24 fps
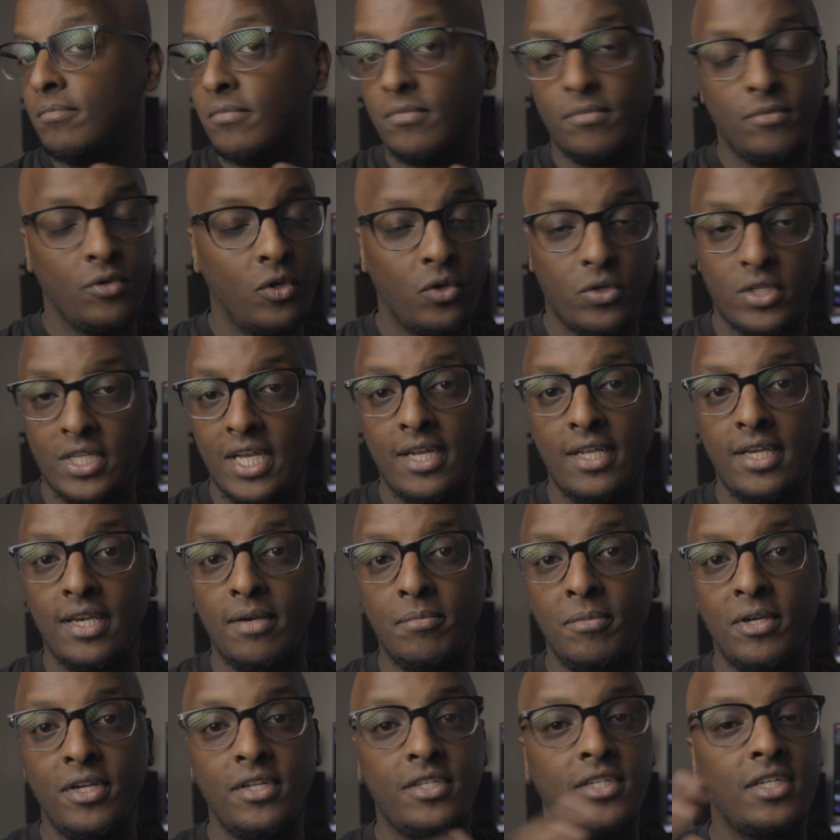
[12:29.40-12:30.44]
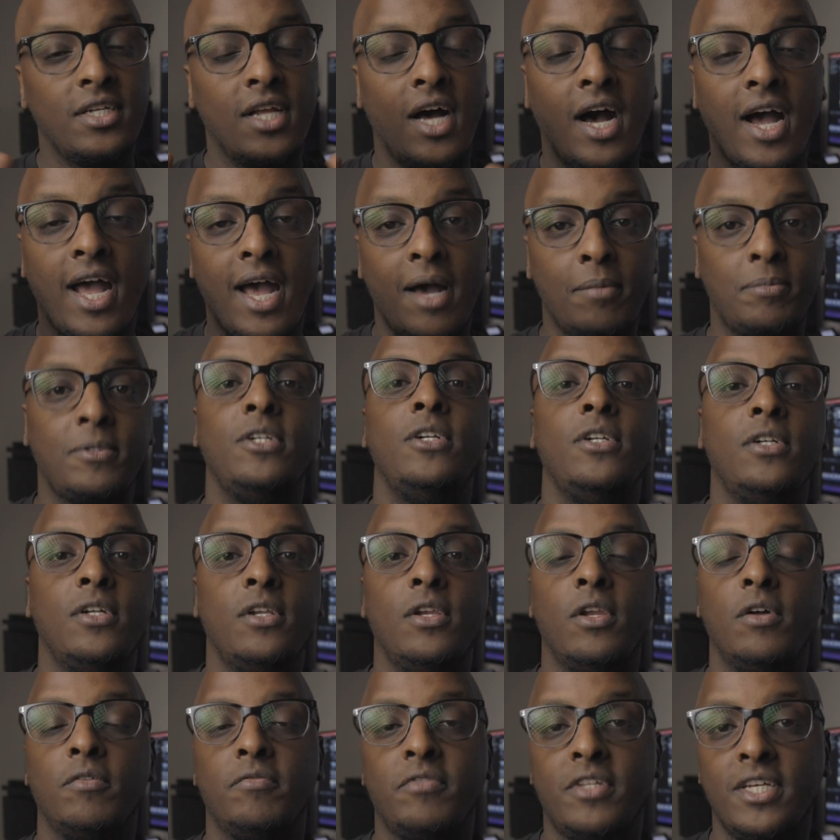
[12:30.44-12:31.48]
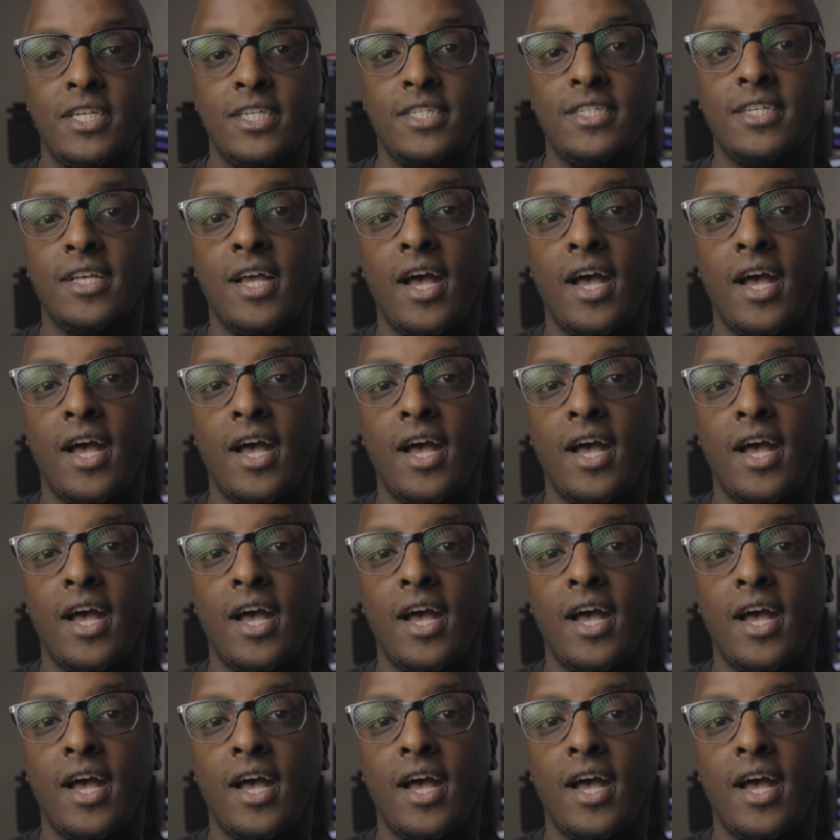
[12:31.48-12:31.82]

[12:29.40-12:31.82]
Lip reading: looked at the image, I absolutely love this.